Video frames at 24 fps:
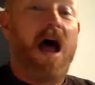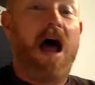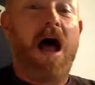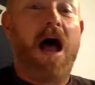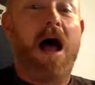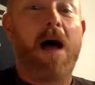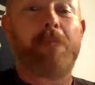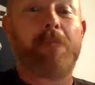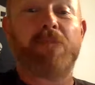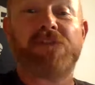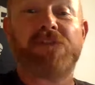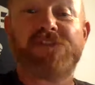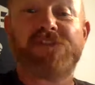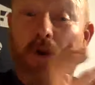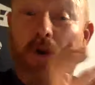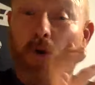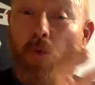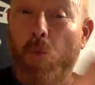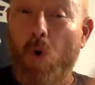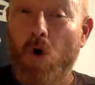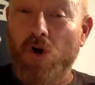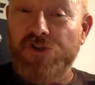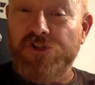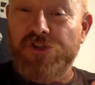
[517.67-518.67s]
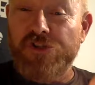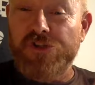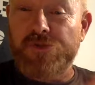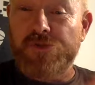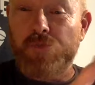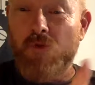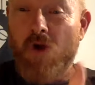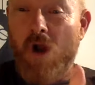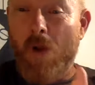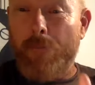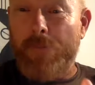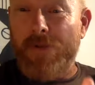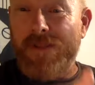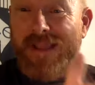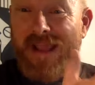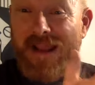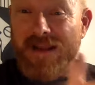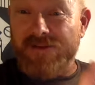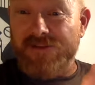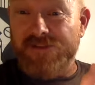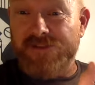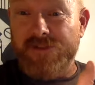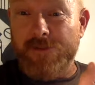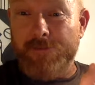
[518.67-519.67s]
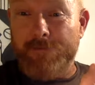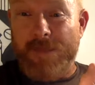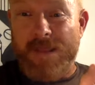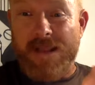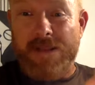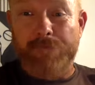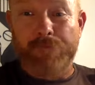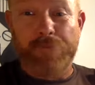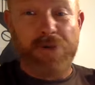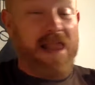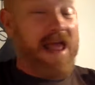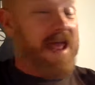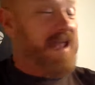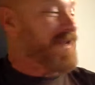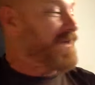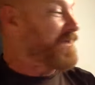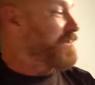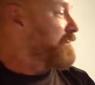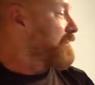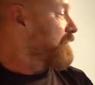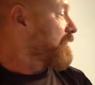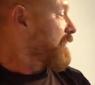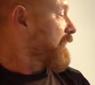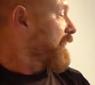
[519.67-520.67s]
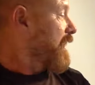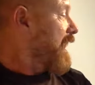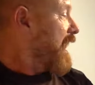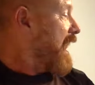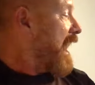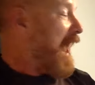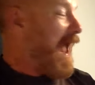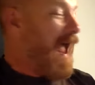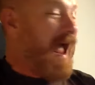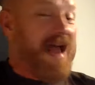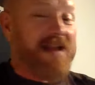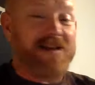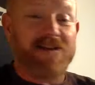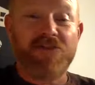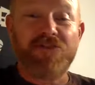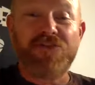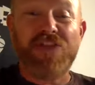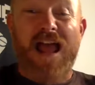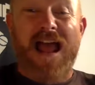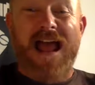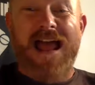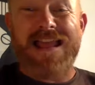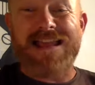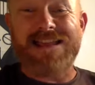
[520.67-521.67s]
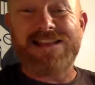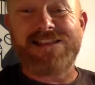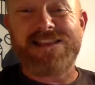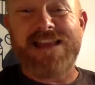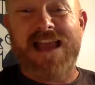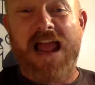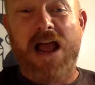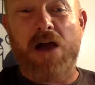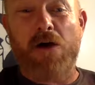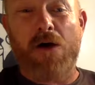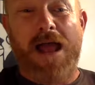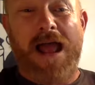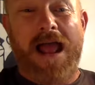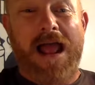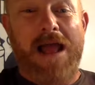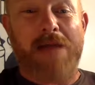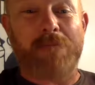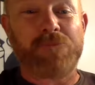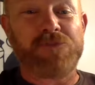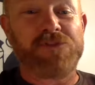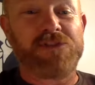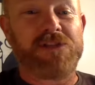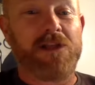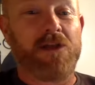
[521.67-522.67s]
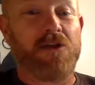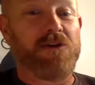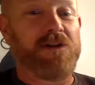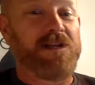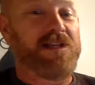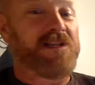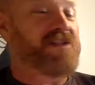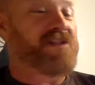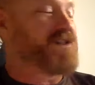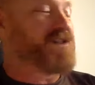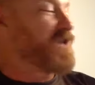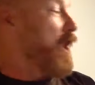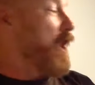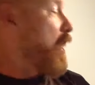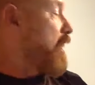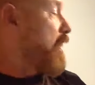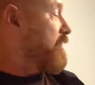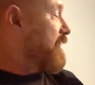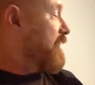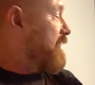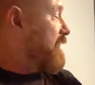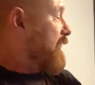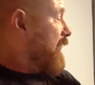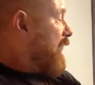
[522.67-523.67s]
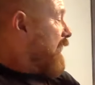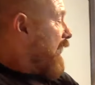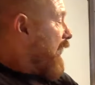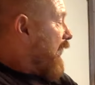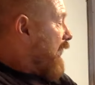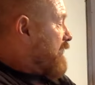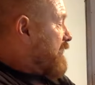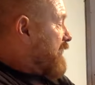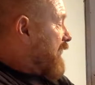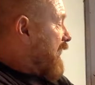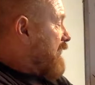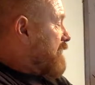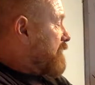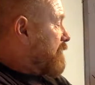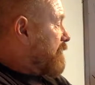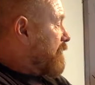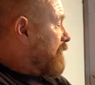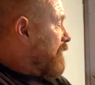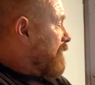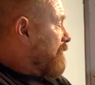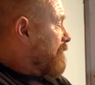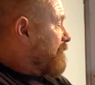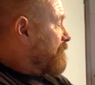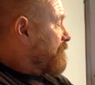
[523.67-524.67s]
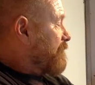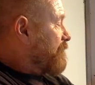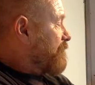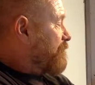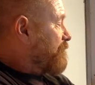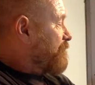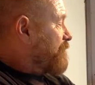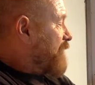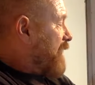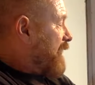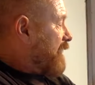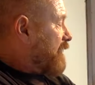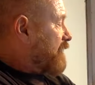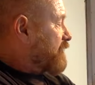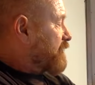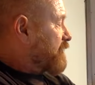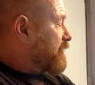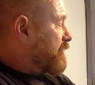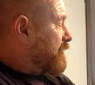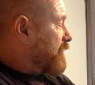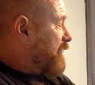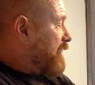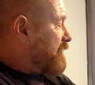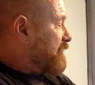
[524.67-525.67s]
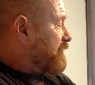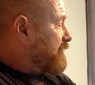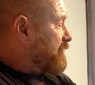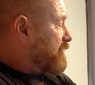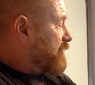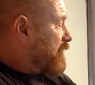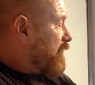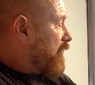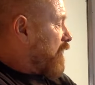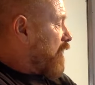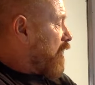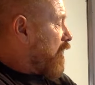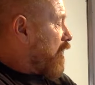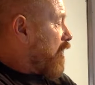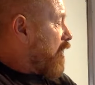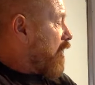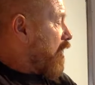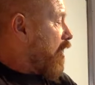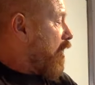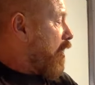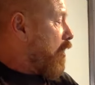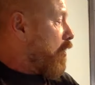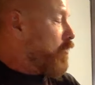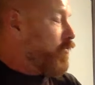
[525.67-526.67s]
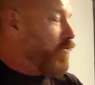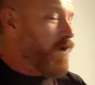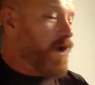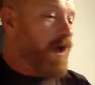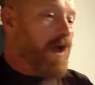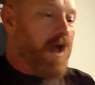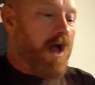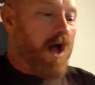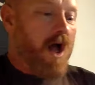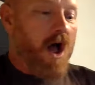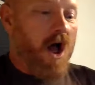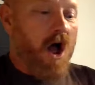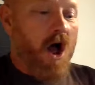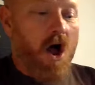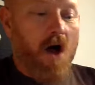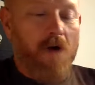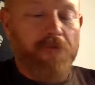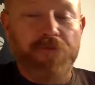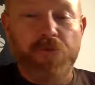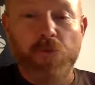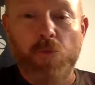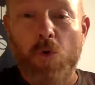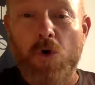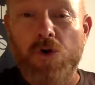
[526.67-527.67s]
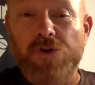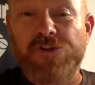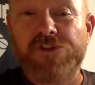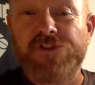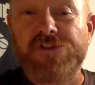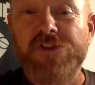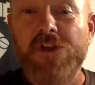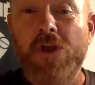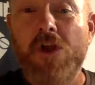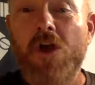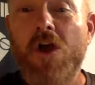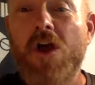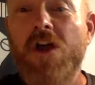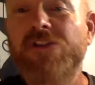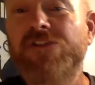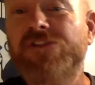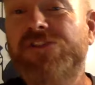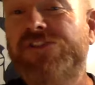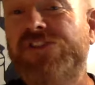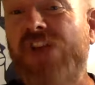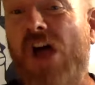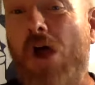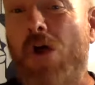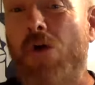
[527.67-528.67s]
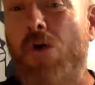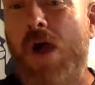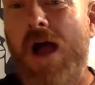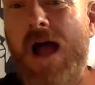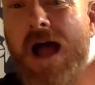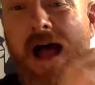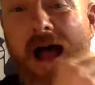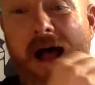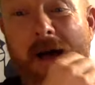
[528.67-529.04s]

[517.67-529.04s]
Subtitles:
So the washers were up against the big plate, and that is now absolutely sturdy. And then fit this hole afterwards. So